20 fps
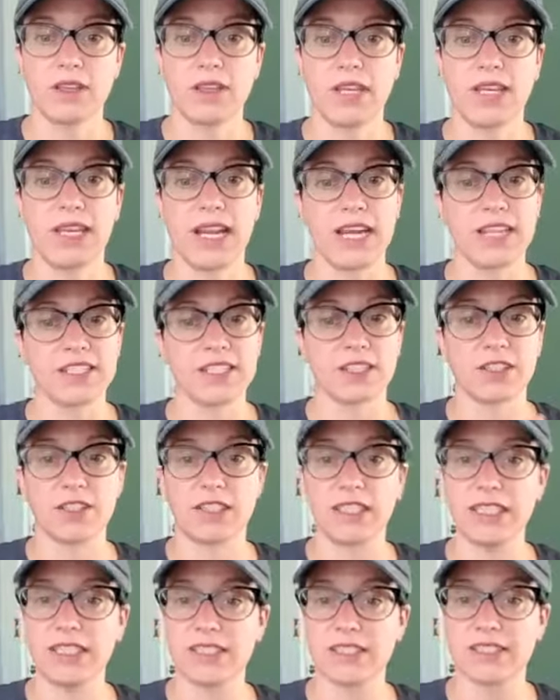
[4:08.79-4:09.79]
It adds a
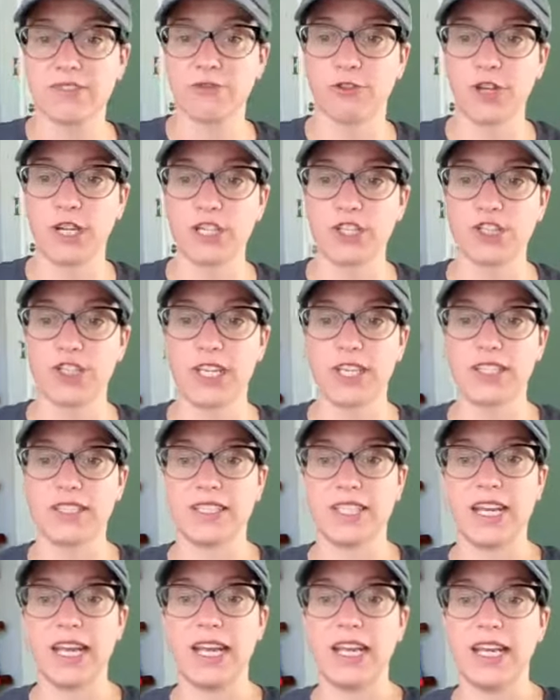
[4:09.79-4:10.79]
clean, fresh scent
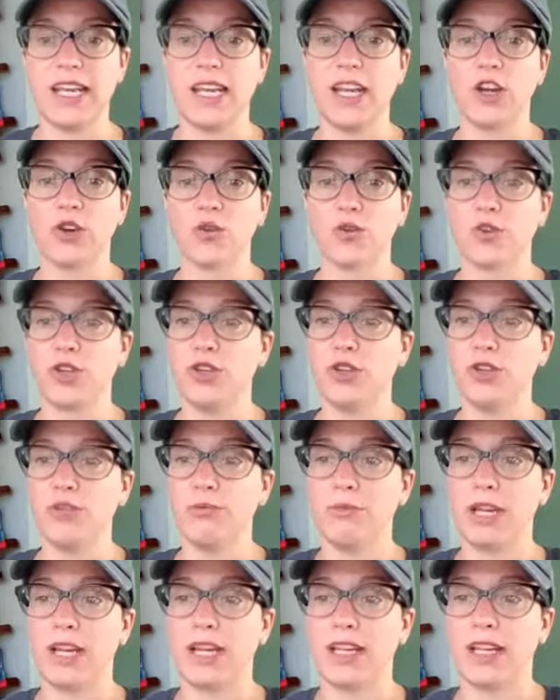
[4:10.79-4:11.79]
to any
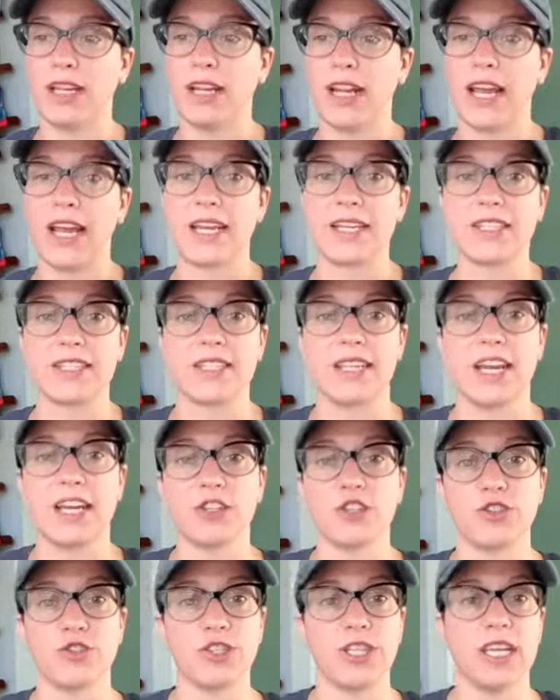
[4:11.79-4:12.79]
room, and it has
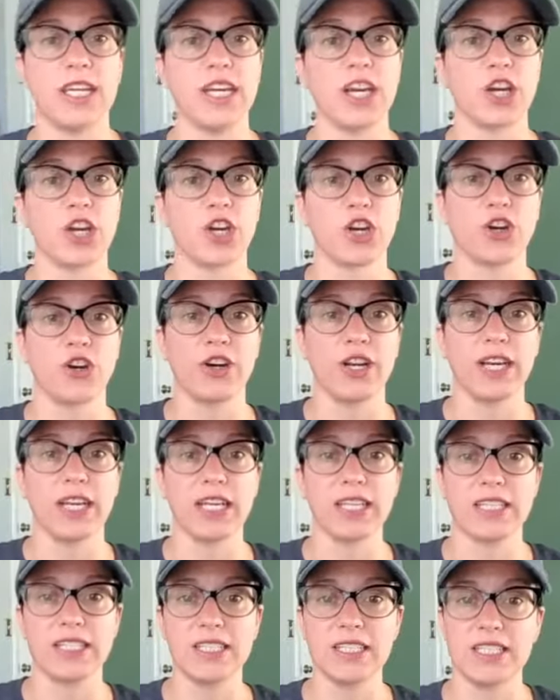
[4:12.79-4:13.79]
naturally occurring
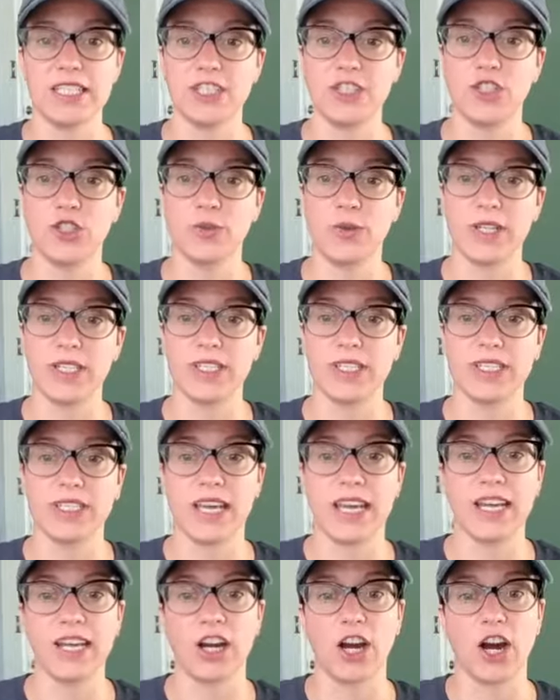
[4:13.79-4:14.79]
constituents
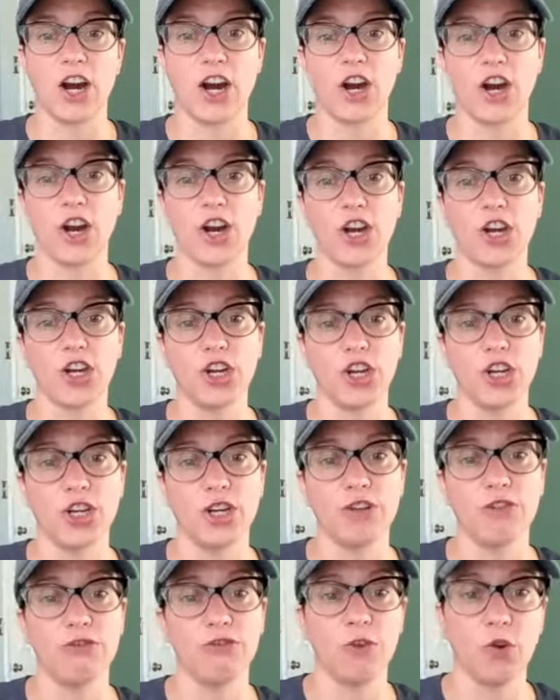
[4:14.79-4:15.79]
that are
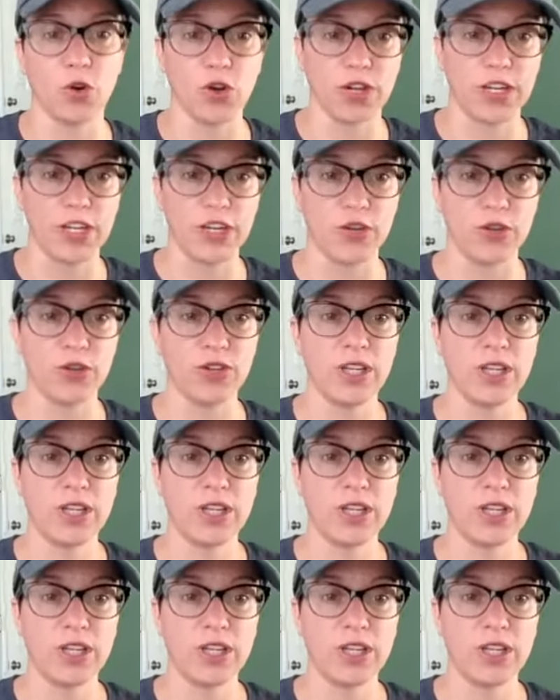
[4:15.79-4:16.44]
good for you.